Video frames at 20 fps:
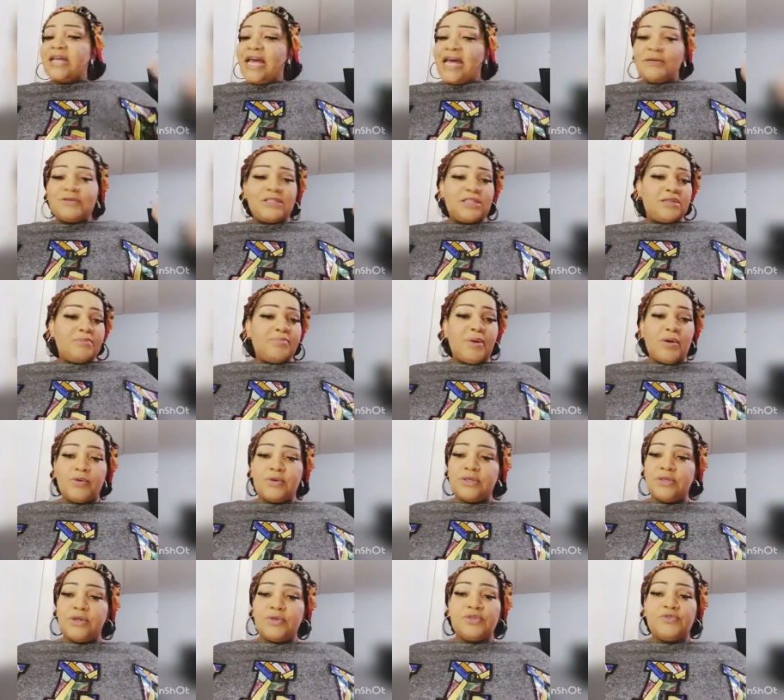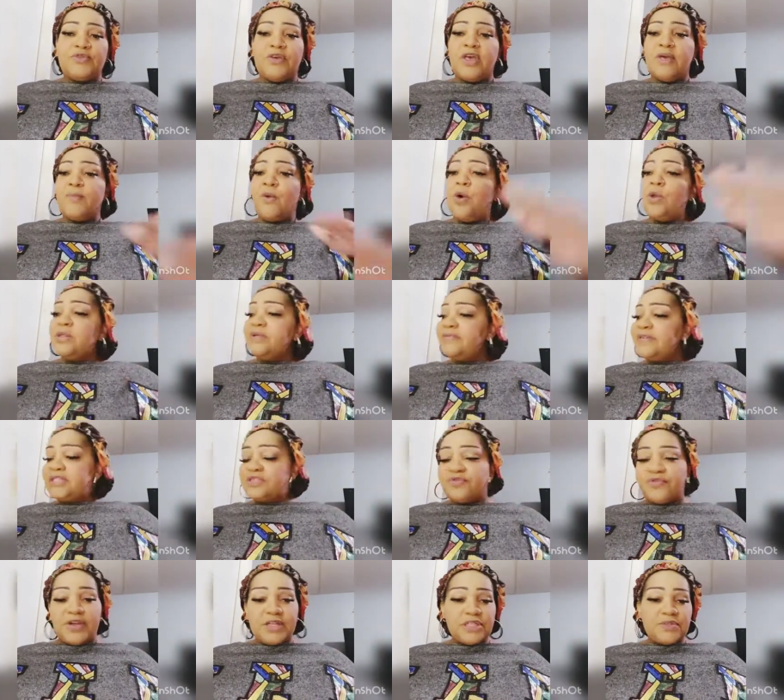a house in the poconos for him all of
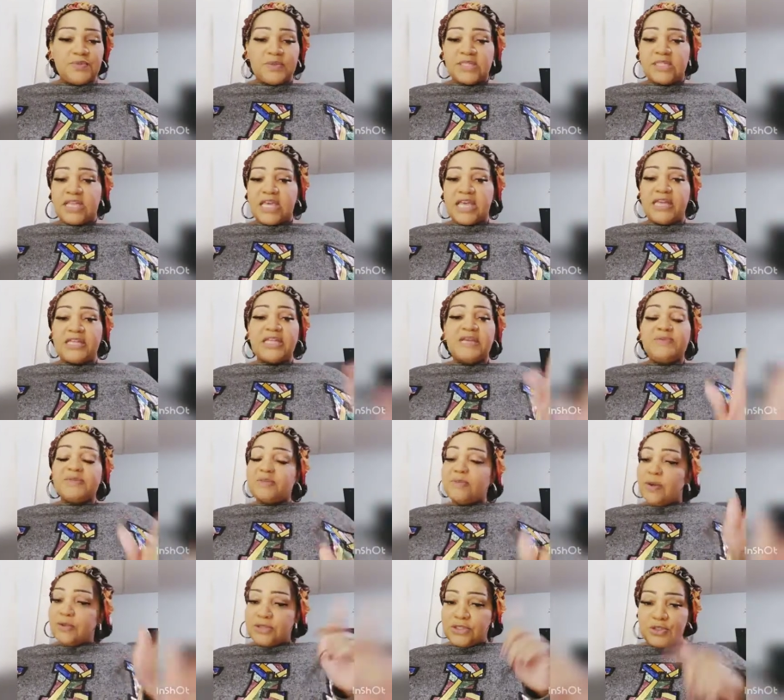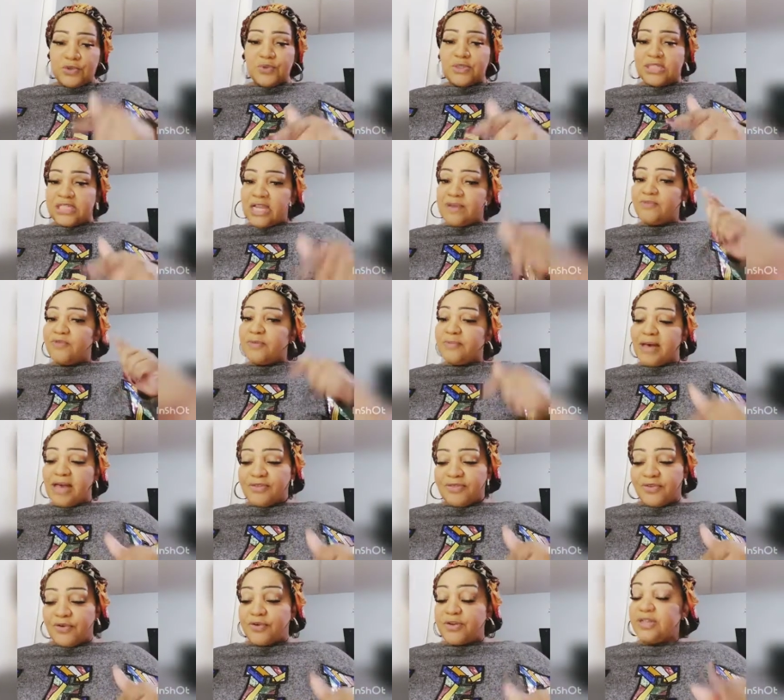his friends was there and he was supposed to do the same for my
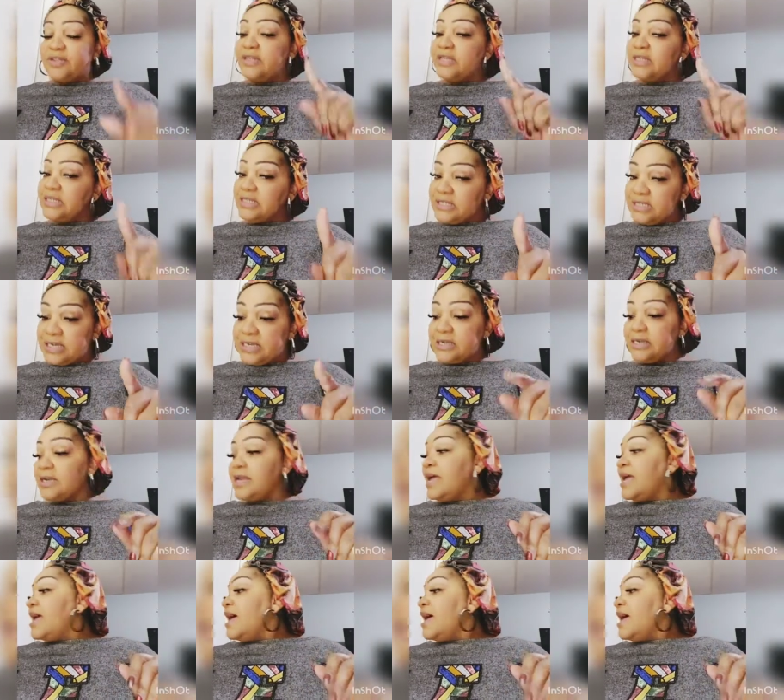30th and he didn't